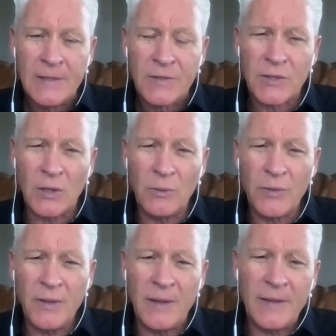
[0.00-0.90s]

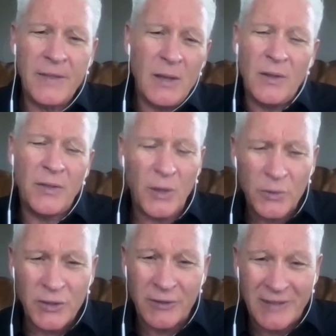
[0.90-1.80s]
So
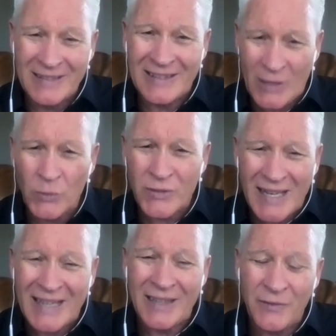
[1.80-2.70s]
those
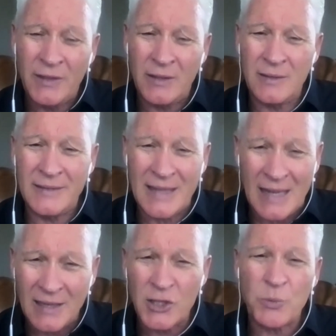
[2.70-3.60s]
kind of
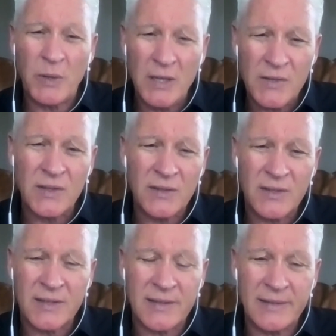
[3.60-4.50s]
knowledge
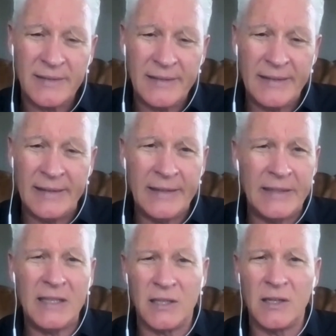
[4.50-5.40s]
pieces. You
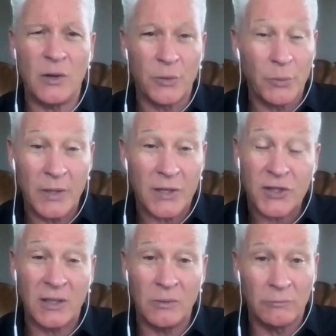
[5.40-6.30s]
need to know the
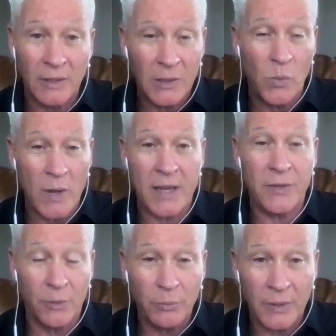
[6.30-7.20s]
risk and really
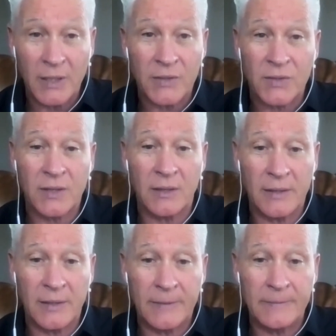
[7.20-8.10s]
weigh the risk
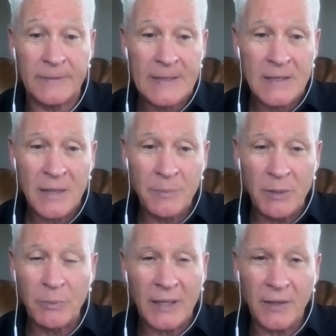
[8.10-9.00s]
and be
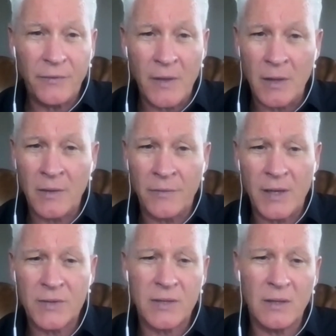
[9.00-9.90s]
ready to
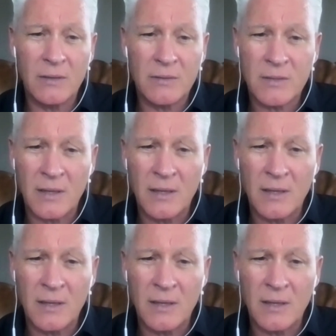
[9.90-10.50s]
face those.